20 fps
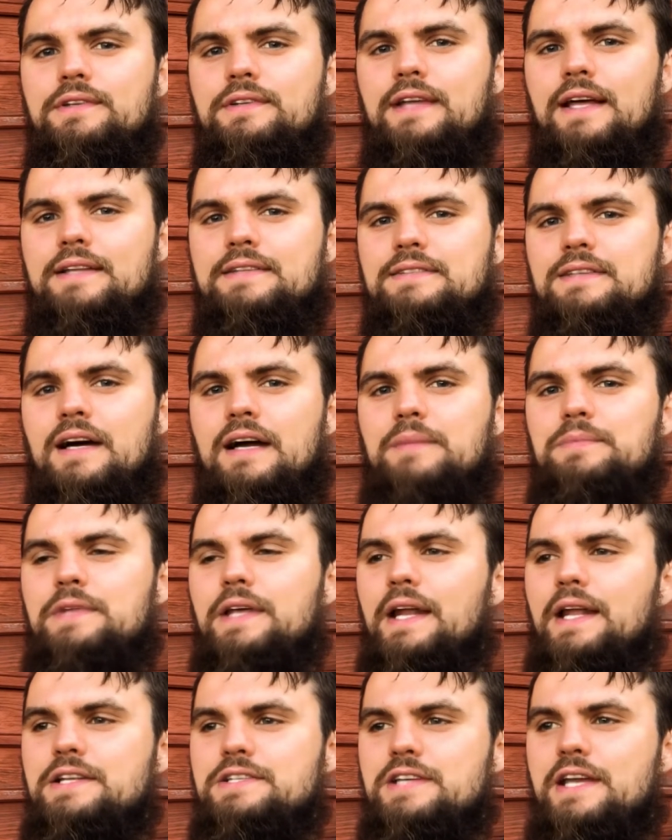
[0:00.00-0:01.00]
that time
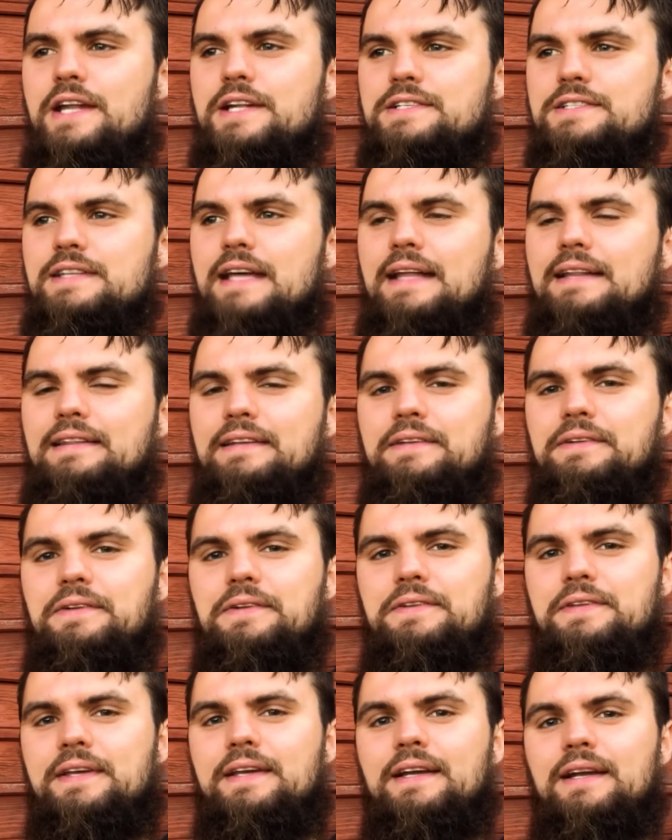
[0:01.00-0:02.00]
that I changed that little
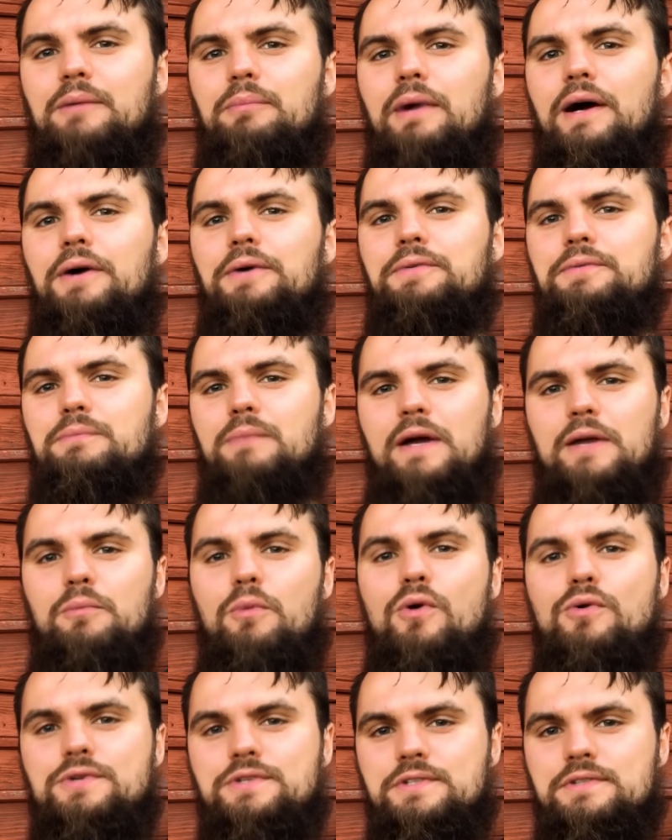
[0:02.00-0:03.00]
thing about my
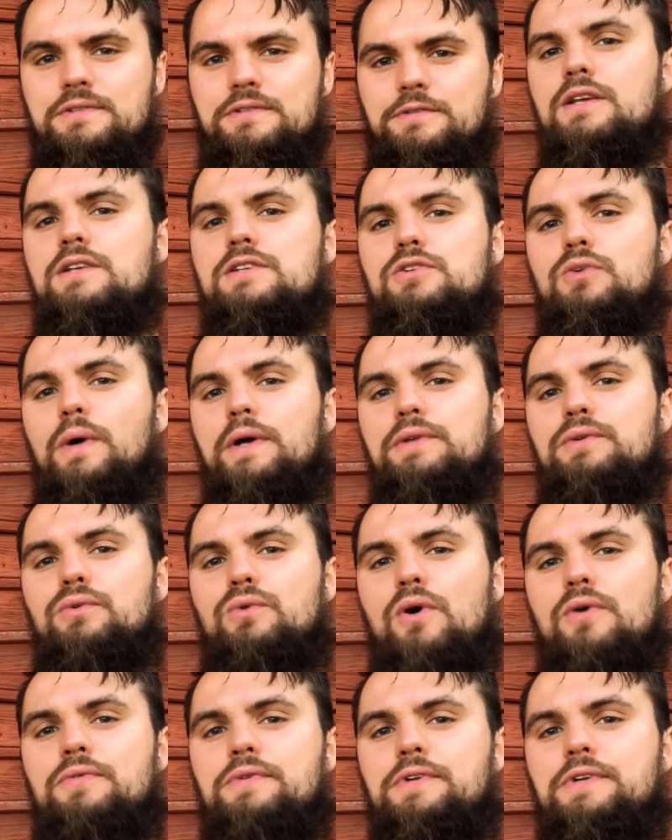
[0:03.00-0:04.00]
emotions. So I do
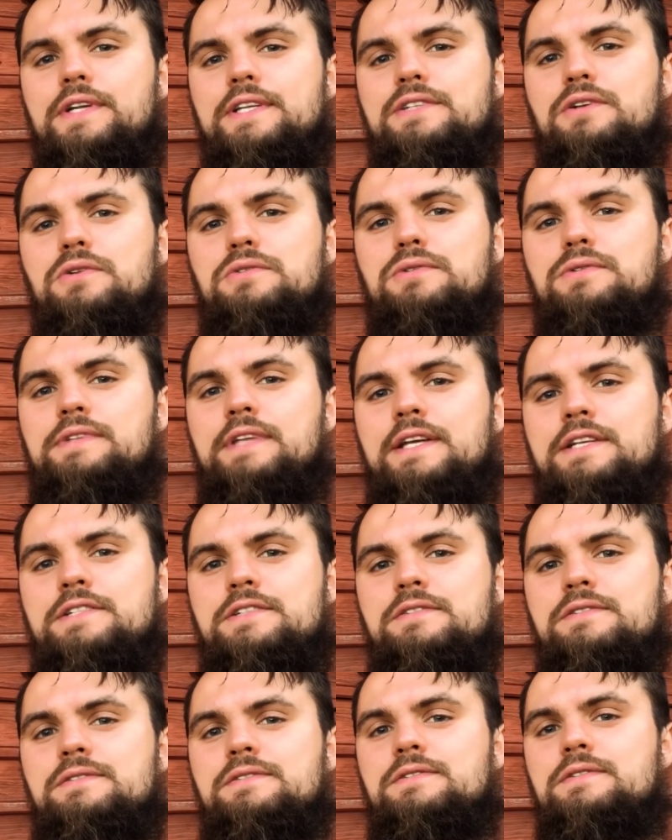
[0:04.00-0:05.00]
offer these
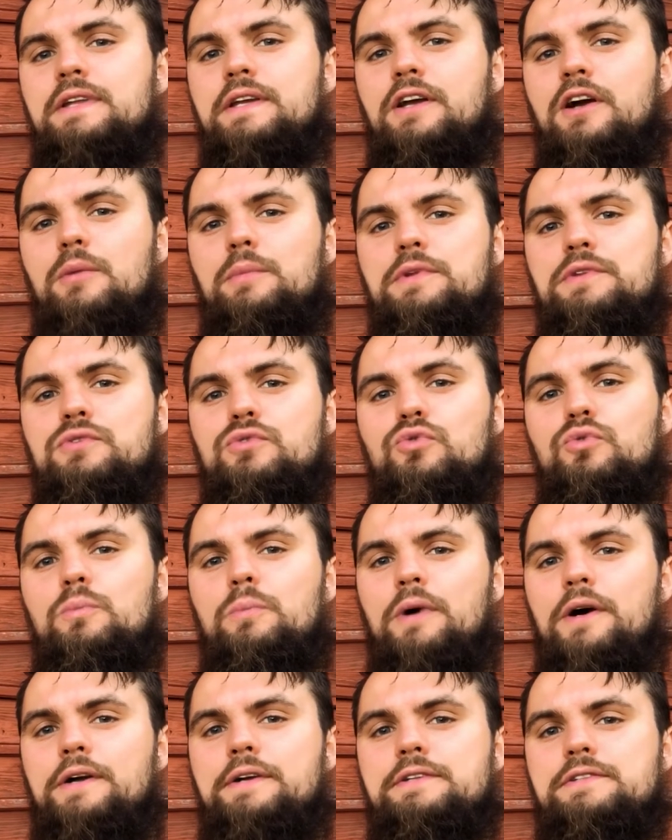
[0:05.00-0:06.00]
consultations. They come in 2
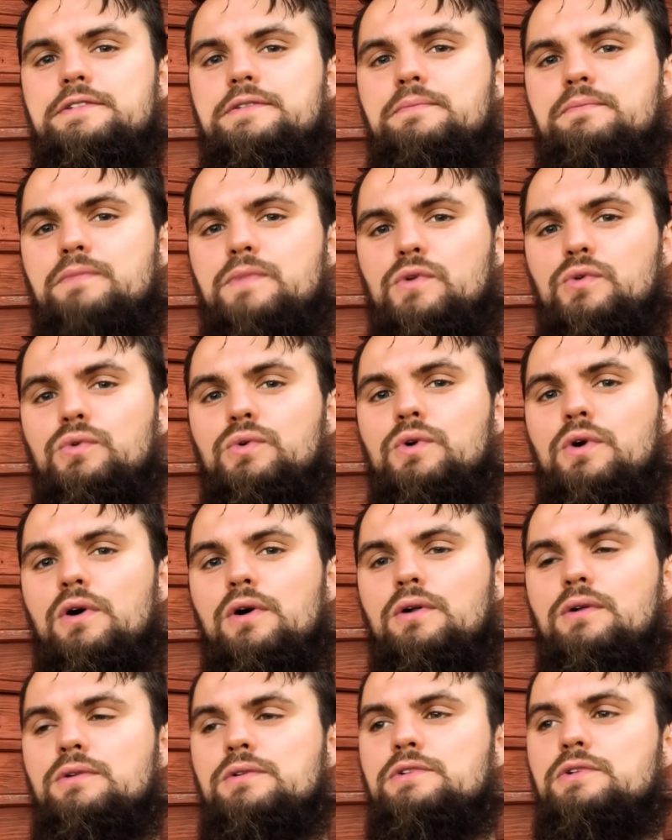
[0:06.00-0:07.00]
parts, 2
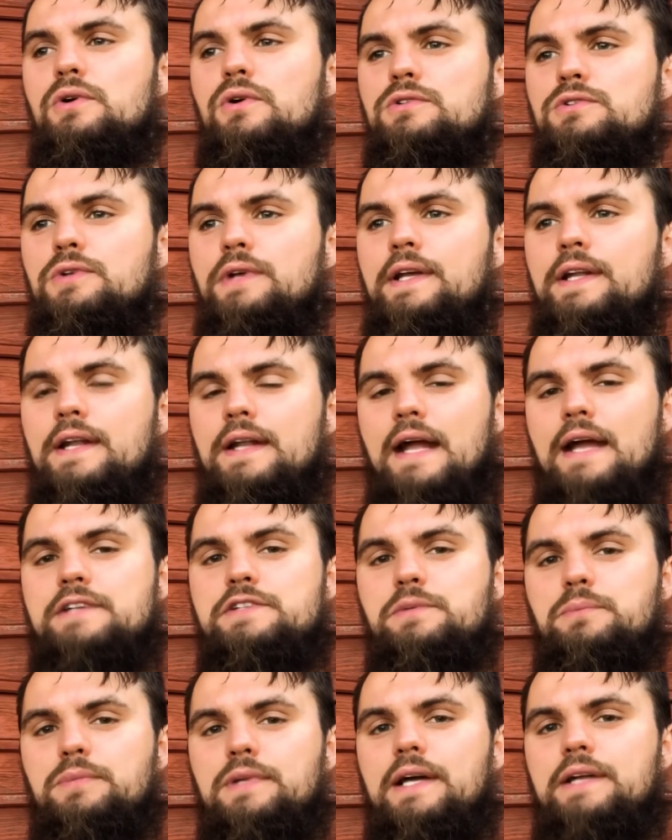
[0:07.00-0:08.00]
calls. You also get an
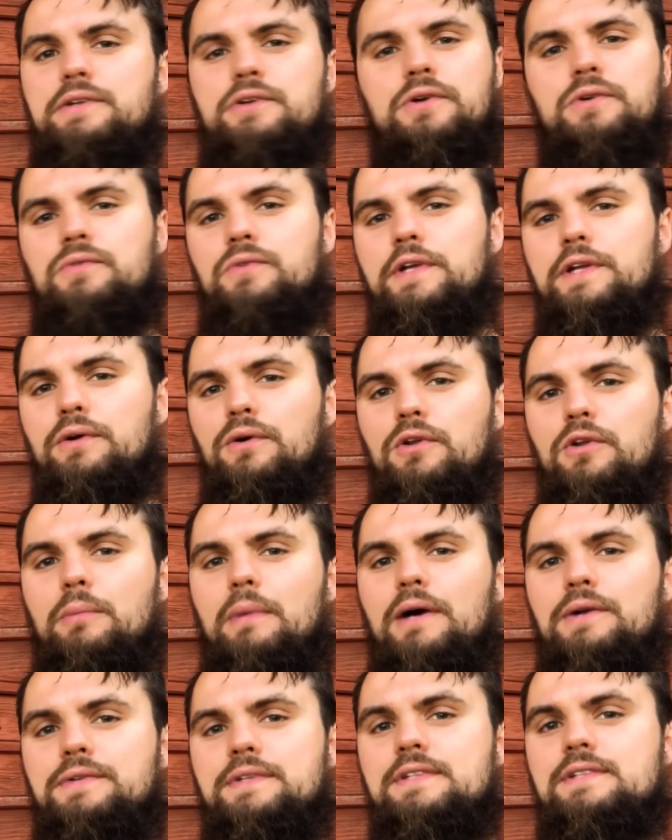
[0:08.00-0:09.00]
action plan. You can read all
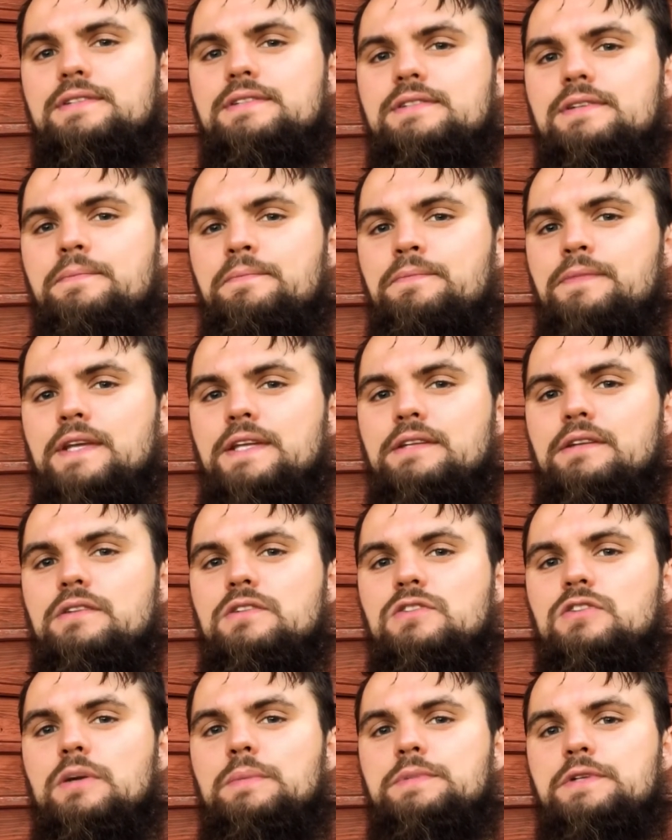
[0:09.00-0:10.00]
about this in the
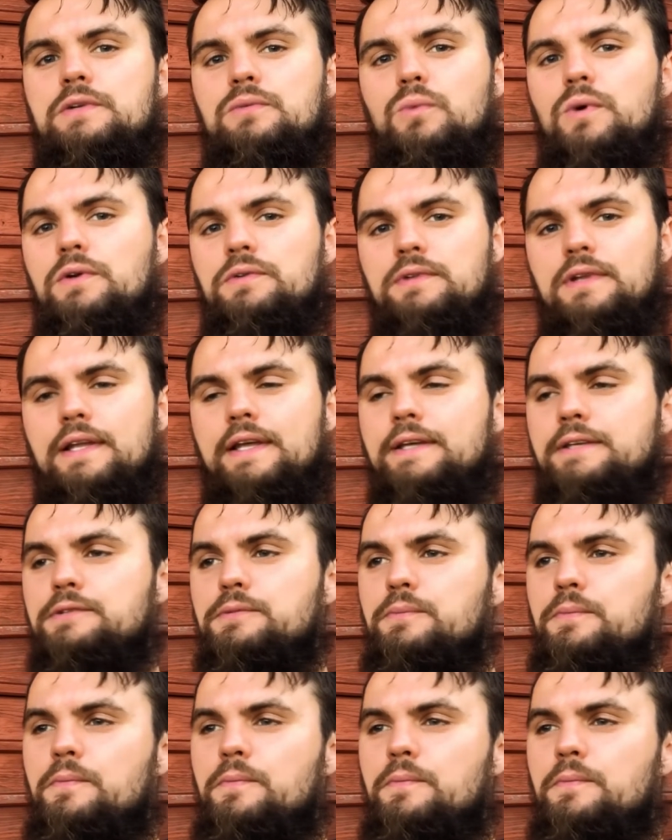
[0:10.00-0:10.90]
description, one of the links.